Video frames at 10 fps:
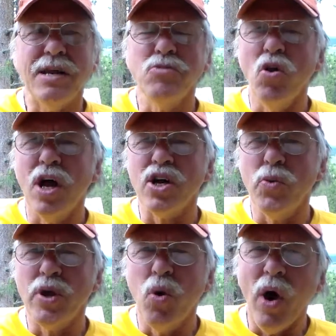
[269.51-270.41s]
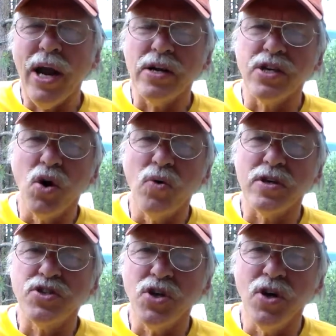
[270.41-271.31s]
I'm no longer required to go
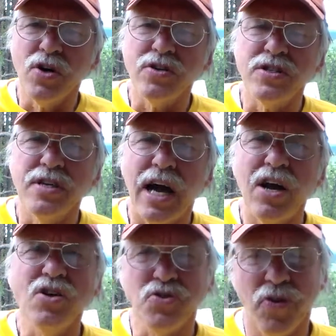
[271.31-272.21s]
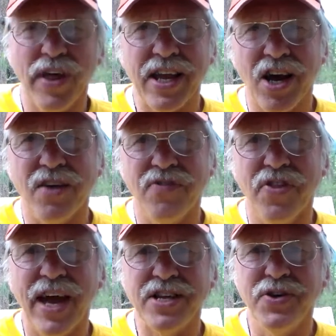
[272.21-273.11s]
to church, I also thank God for
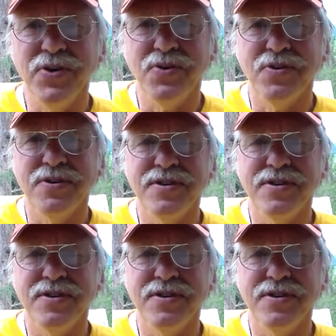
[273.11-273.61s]
that too.